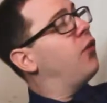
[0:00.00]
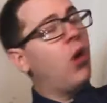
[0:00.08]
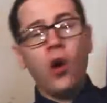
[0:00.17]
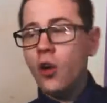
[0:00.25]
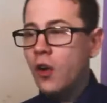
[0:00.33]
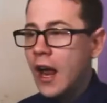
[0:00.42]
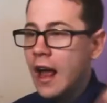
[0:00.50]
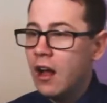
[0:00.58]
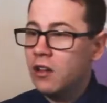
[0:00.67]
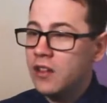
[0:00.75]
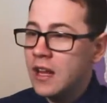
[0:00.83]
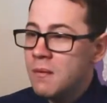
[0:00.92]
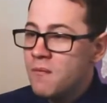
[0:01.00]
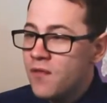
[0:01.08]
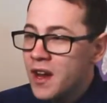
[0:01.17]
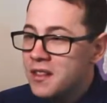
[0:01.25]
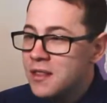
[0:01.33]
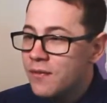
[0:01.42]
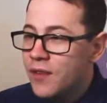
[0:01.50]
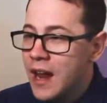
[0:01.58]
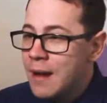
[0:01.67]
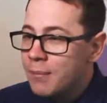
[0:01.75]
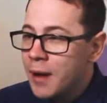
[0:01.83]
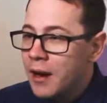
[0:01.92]
Vorau. Let him fight the
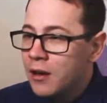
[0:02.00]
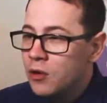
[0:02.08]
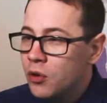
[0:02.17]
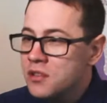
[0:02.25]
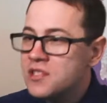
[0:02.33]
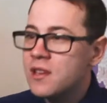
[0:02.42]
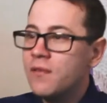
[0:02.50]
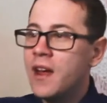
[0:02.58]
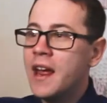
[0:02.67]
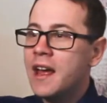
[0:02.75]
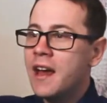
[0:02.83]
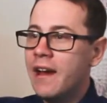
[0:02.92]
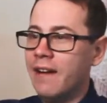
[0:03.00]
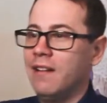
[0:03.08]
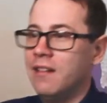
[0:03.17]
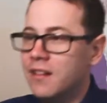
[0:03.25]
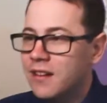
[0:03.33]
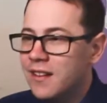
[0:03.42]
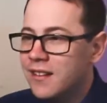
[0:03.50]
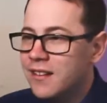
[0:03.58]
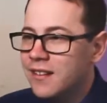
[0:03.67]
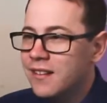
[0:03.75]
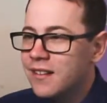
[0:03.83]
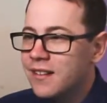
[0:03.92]
vampire Lord Savale.
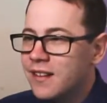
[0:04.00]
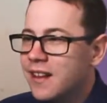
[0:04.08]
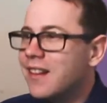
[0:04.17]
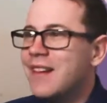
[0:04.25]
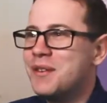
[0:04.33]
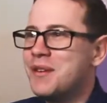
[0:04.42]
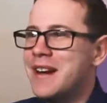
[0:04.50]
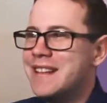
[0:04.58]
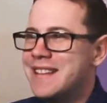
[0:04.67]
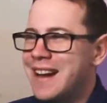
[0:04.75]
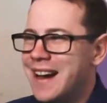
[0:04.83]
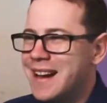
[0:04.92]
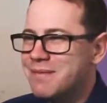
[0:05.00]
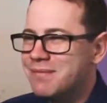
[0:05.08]
You'll have a great time.